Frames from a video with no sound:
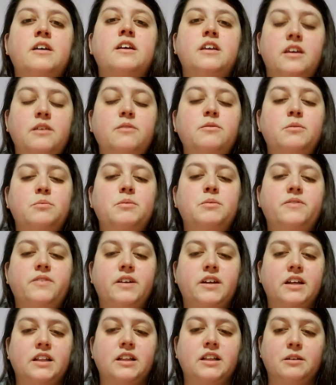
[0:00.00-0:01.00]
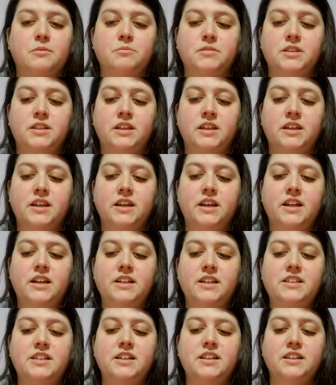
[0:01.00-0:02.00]
be very clumsy, and
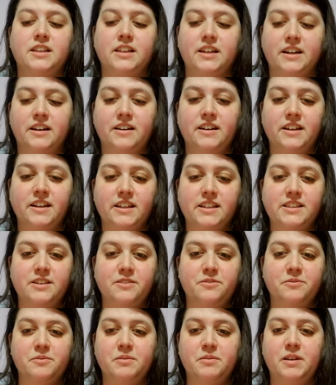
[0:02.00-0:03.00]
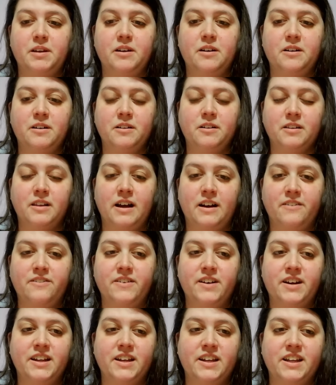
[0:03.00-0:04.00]
it's hilarious, and we all laugh
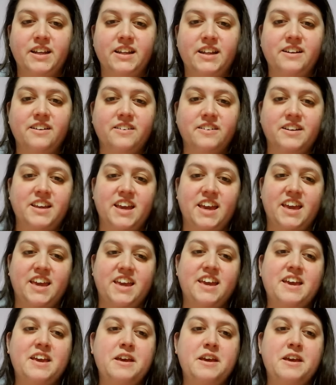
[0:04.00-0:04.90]
at it, okay,